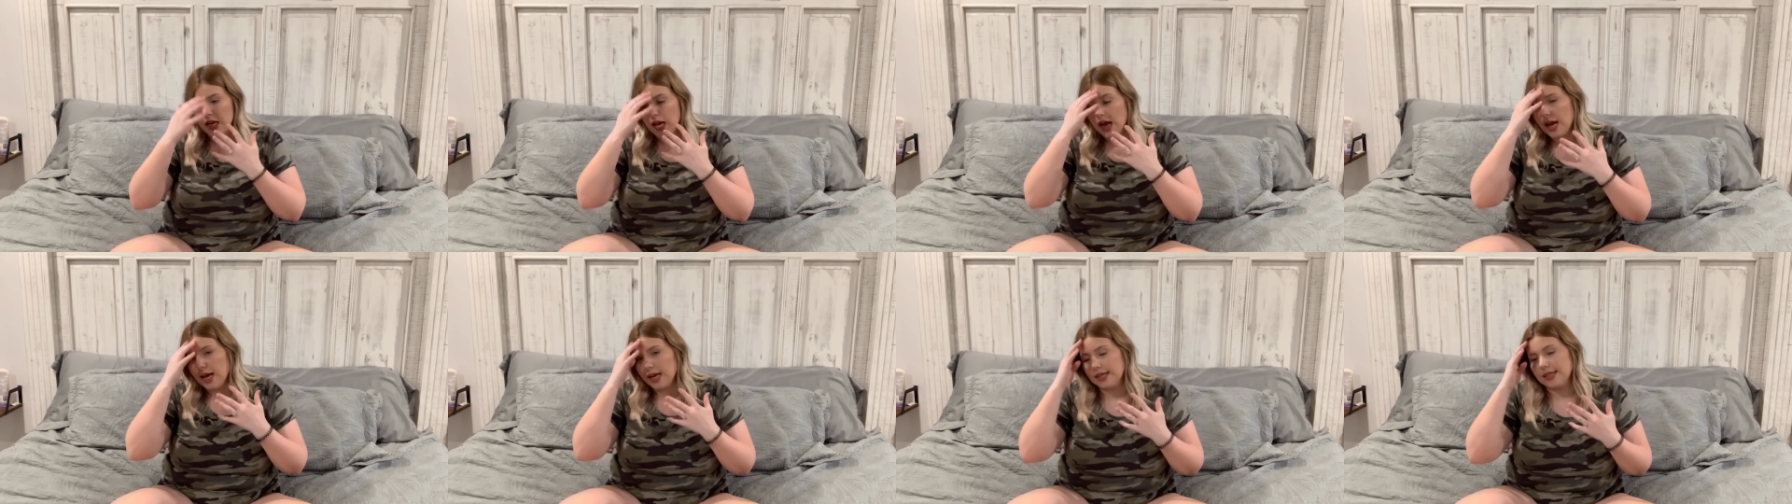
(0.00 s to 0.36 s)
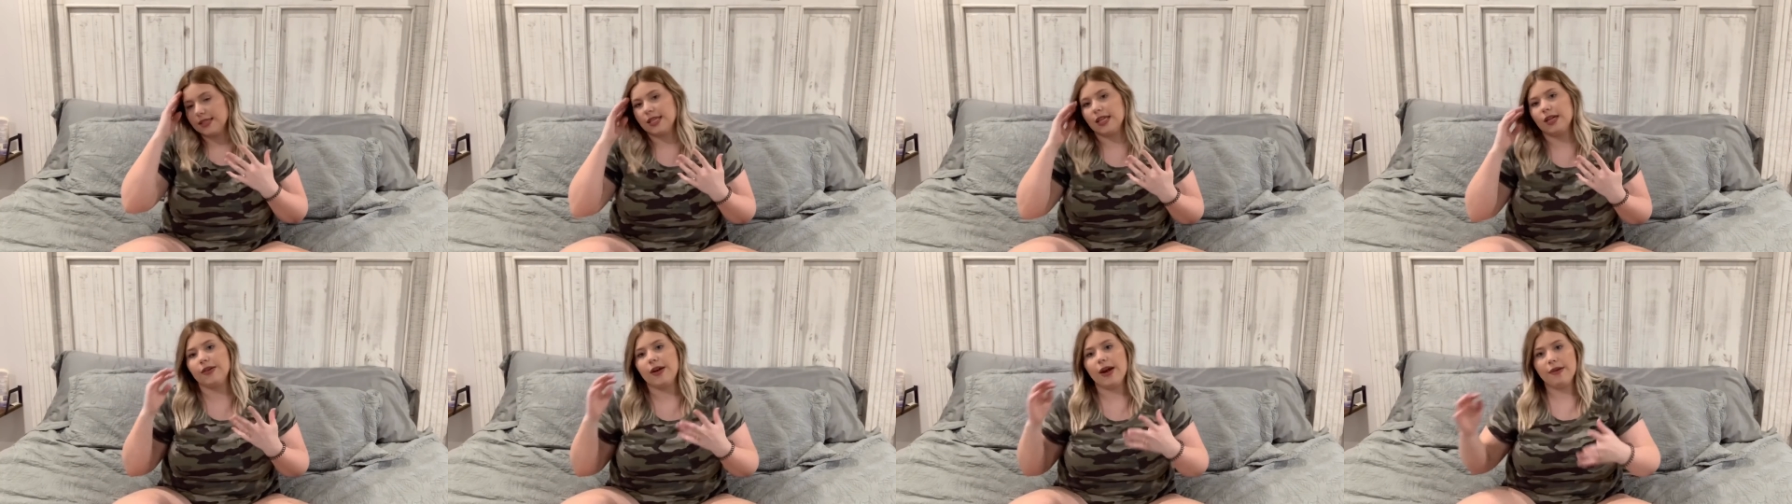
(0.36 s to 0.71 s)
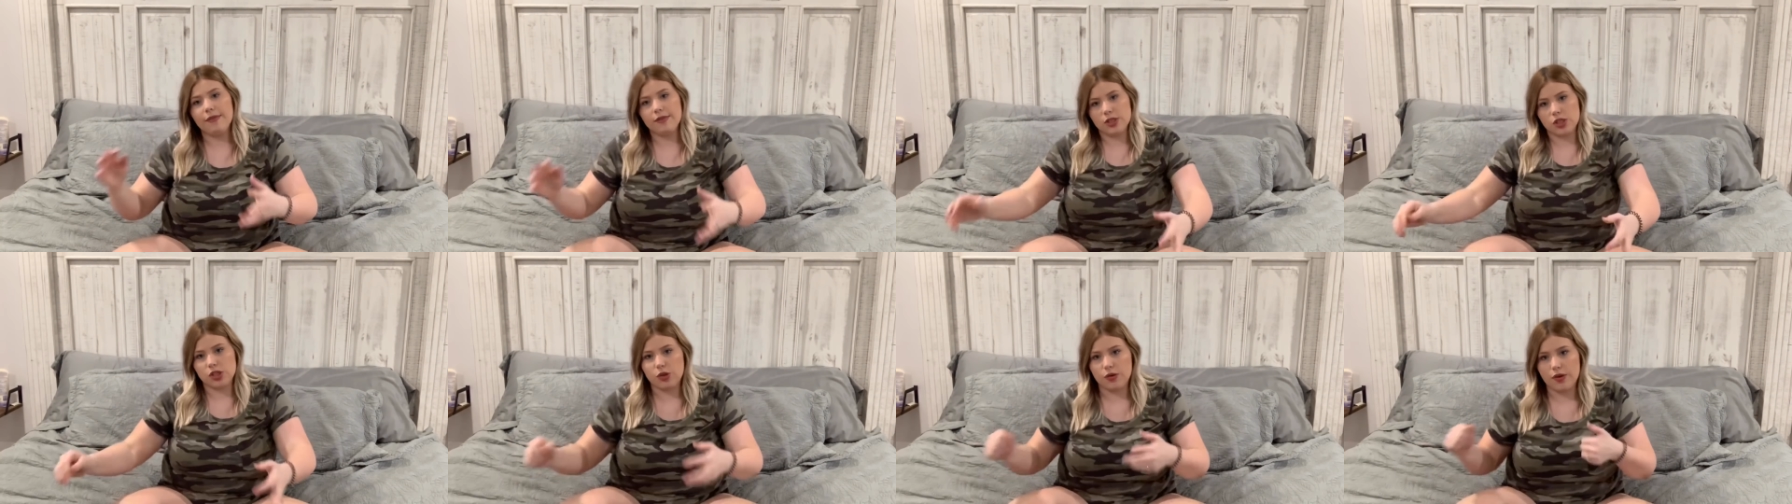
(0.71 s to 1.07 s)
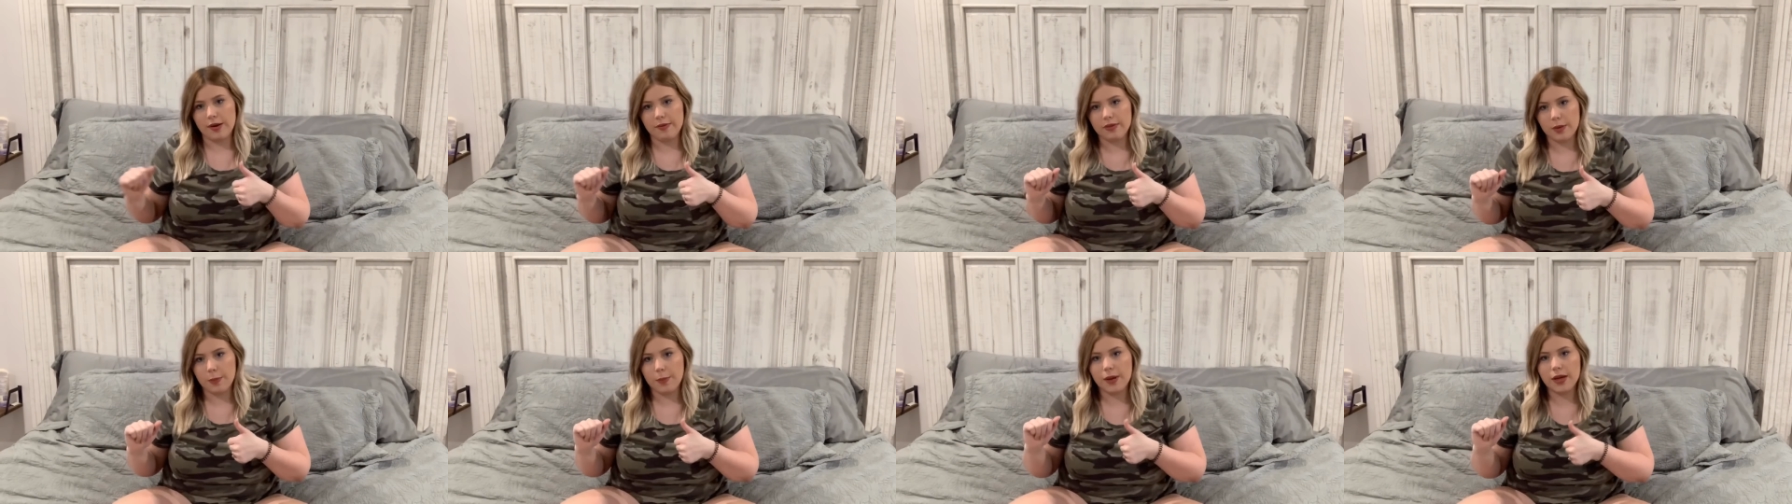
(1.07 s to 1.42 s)
Instead of having to grab
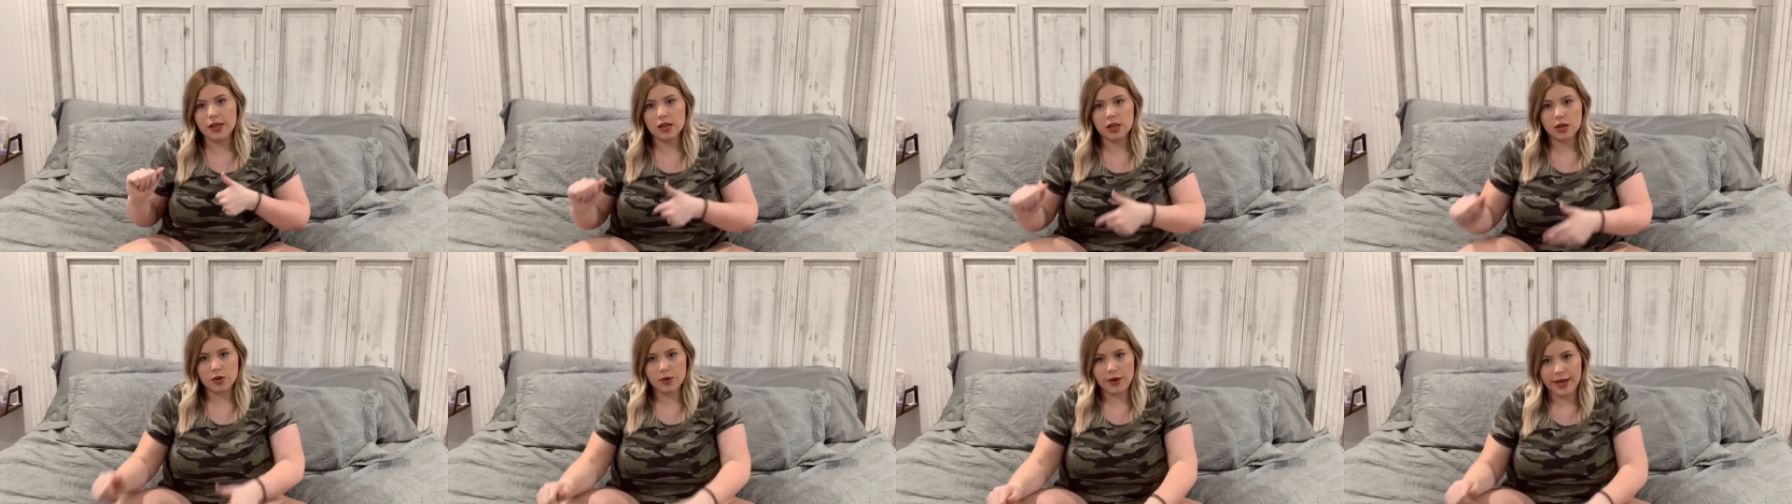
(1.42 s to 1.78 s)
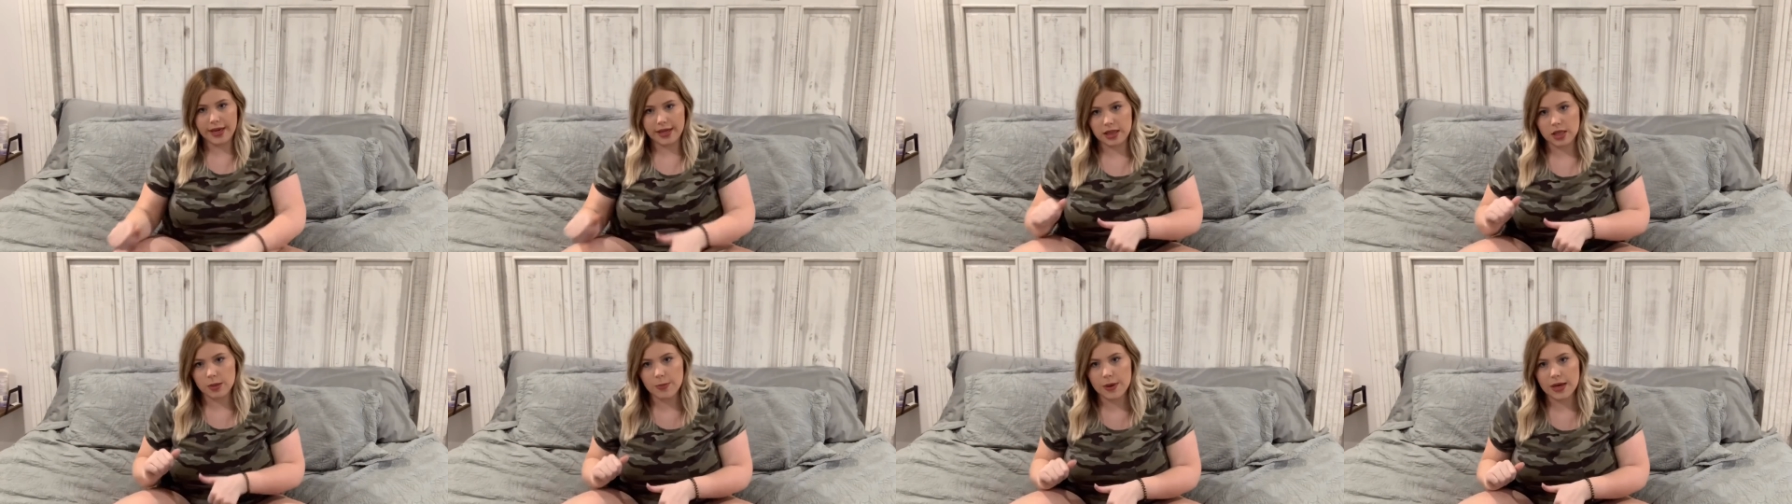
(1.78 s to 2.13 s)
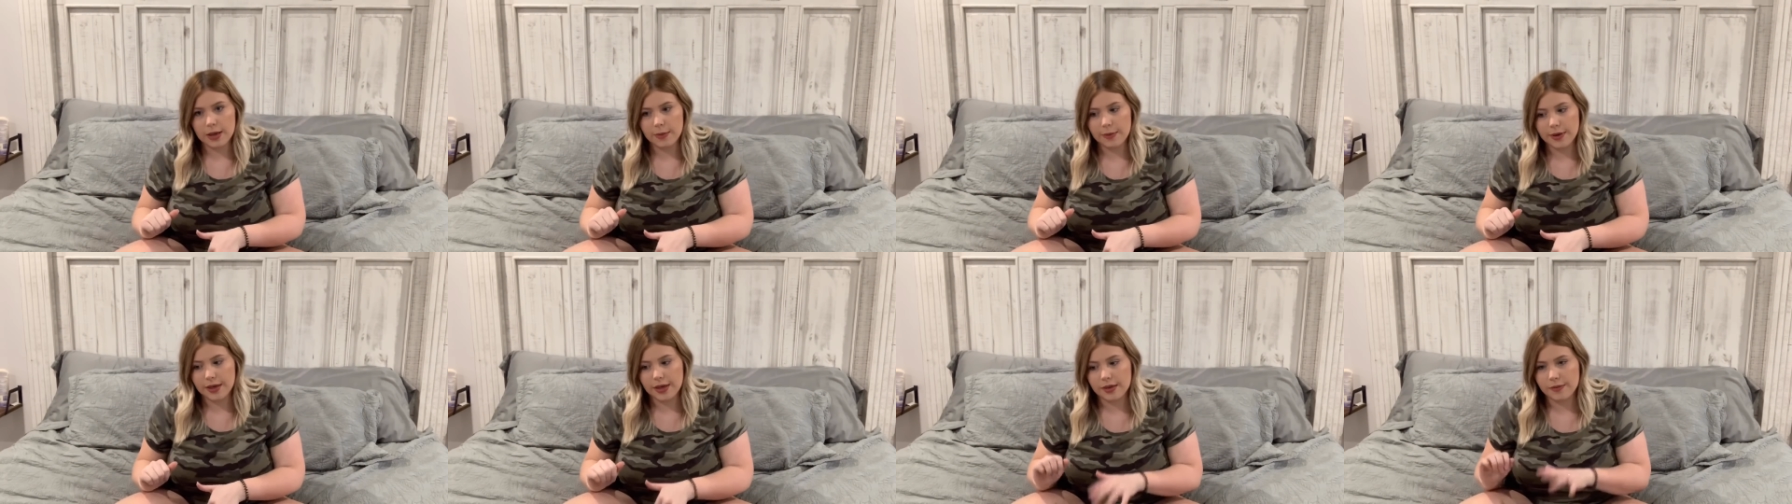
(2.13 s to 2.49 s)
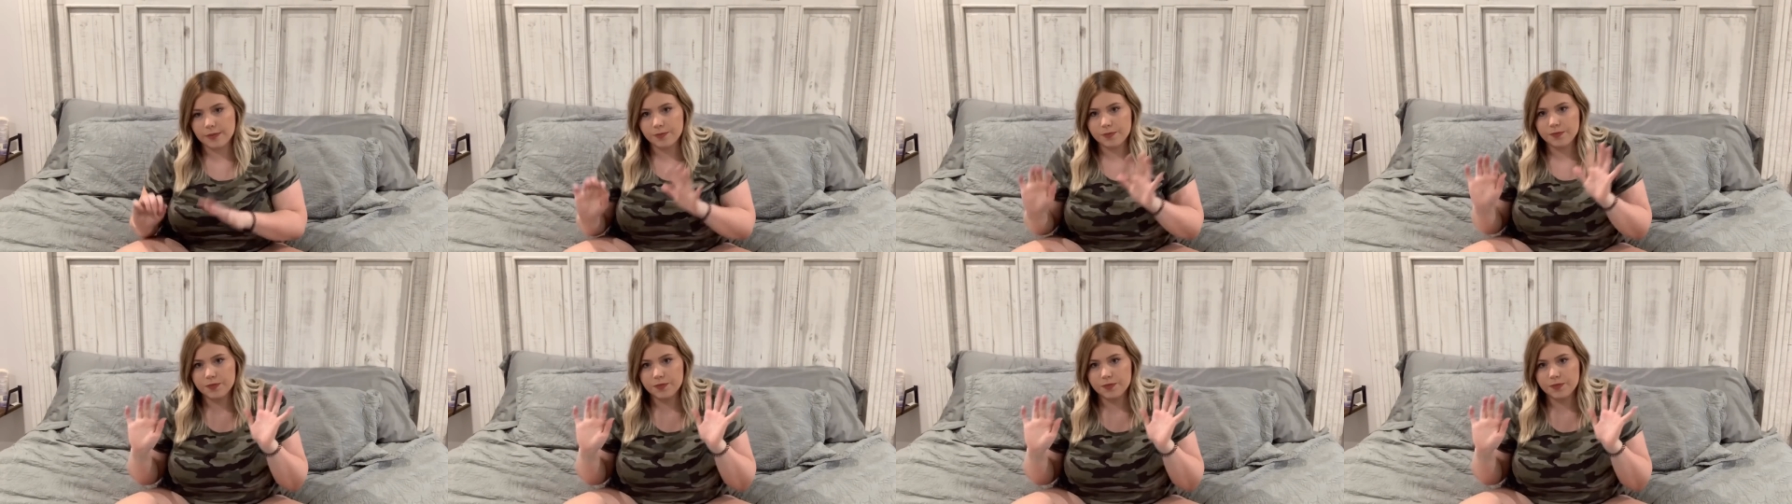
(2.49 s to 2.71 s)
the pillow and the baby,